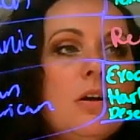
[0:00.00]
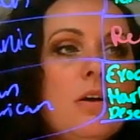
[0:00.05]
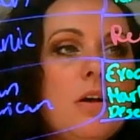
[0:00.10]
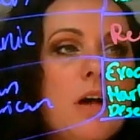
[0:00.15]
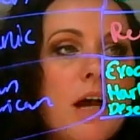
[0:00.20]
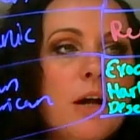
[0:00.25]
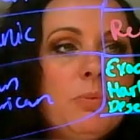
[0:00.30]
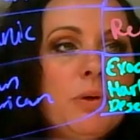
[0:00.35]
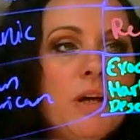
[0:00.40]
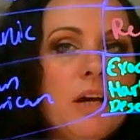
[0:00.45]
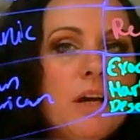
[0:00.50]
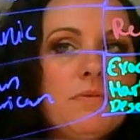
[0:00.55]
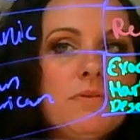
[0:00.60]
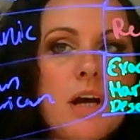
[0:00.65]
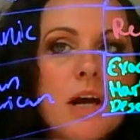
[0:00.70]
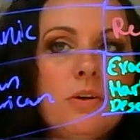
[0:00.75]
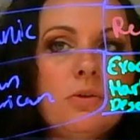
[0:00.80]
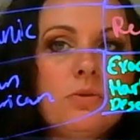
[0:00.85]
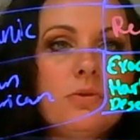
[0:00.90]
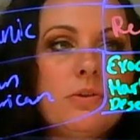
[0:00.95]
And we have
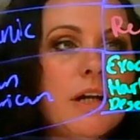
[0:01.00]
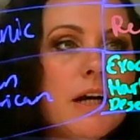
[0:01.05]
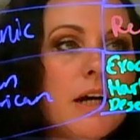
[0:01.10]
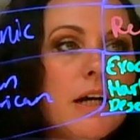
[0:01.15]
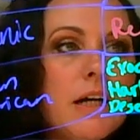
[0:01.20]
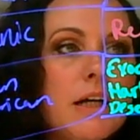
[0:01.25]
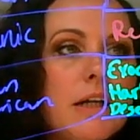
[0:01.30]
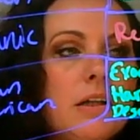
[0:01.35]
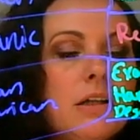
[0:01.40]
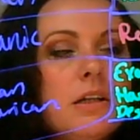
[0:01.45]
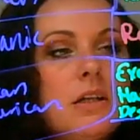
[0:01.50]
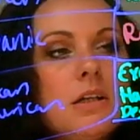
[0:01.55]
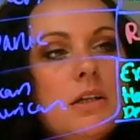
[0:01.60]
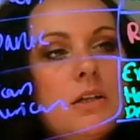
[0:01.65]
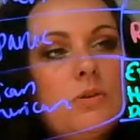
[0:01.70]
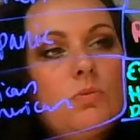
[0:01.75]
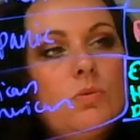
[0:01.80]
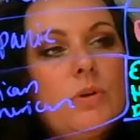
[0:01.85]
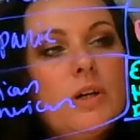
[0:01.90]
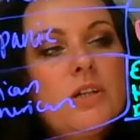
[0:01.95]
Title IX,
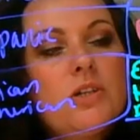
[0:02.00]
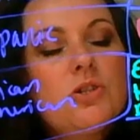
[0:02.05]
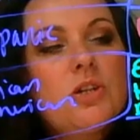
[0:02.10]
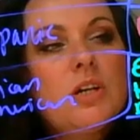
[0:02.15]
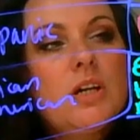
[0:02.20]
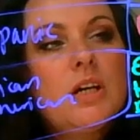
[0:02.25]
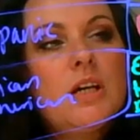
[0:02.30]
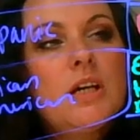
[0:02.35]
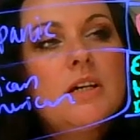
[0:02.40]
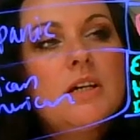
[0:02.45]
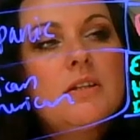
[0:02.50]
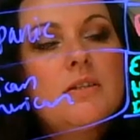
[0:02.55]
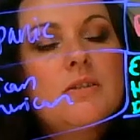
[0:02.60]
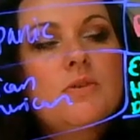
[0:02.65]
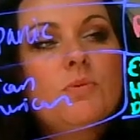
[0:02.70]
which is